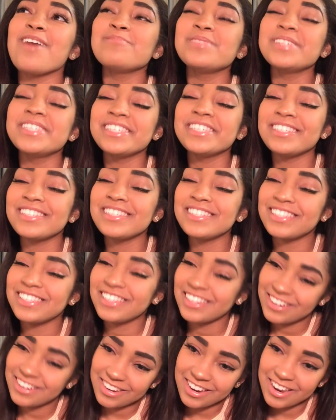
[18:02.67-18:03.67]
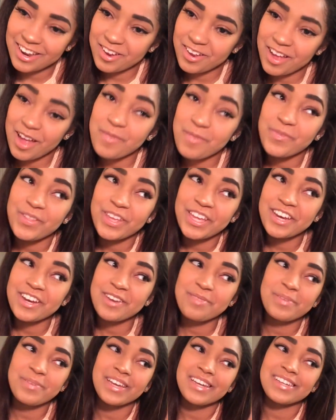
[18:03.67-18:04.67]
I'm just sitting there. I'm leaning
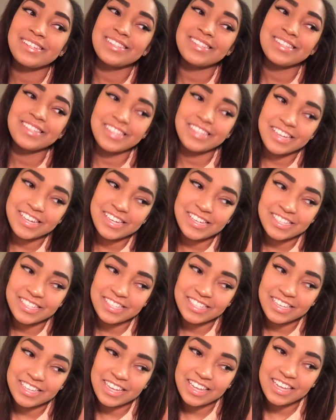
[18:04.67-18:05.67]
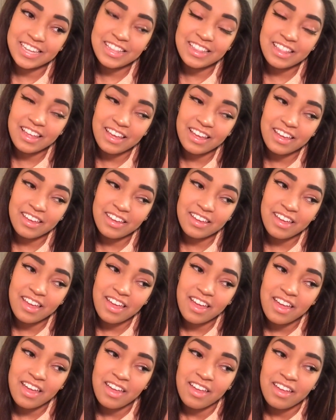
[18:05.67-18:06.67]
up against the desk. He like,
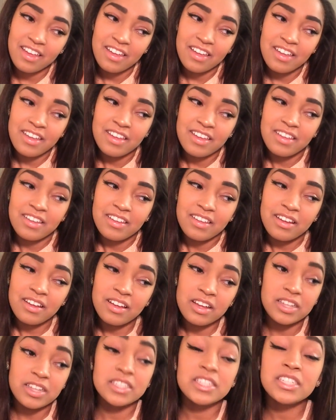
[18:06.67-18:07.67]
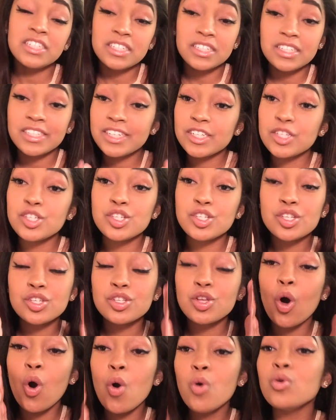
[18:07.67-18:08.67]

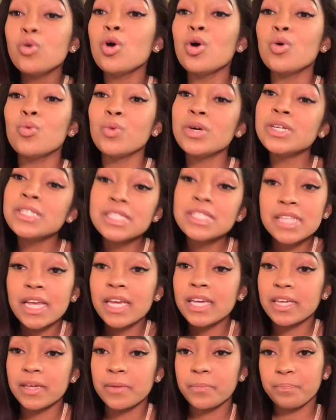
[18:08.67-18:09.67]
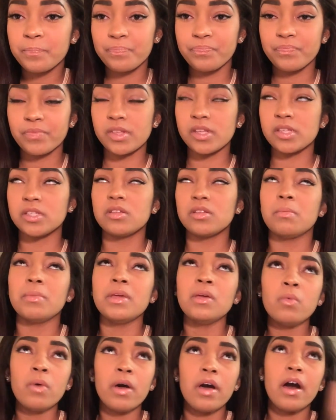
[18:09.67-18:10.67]
just hold on 1 second. So
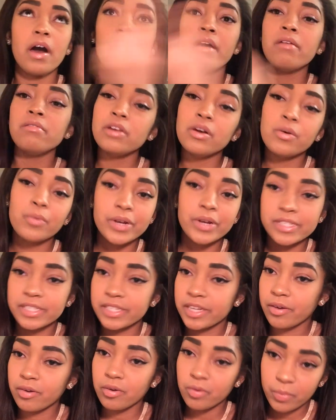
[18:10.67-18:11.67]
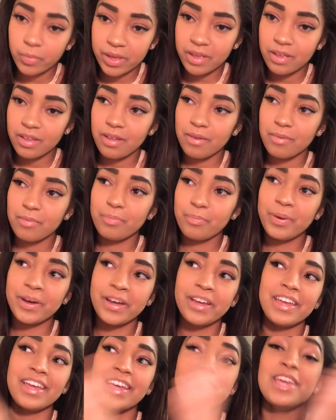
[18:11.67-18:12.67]
meanwhile, I don't know where Tiara went,
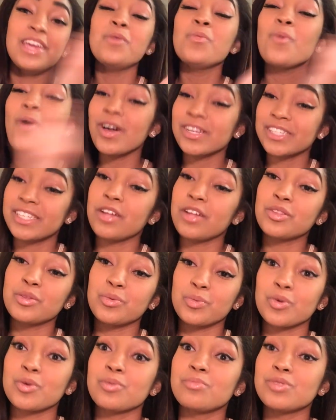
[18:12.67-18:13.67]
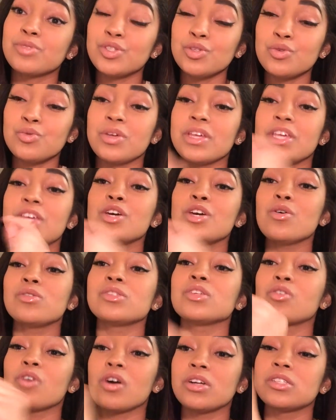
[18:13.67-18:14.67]
but he walks out the room too. He
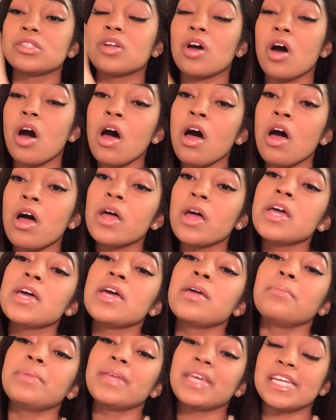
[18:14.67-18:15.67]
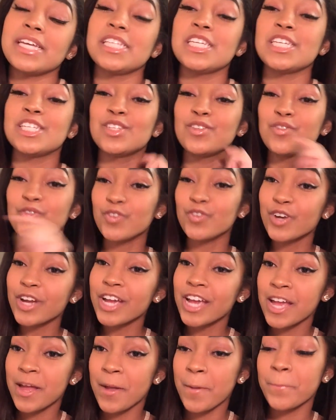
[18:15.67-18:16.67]
goes across the hall because his
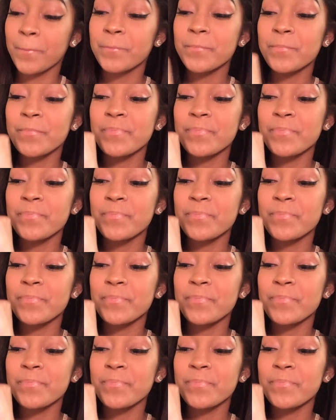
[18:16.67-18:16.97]
friend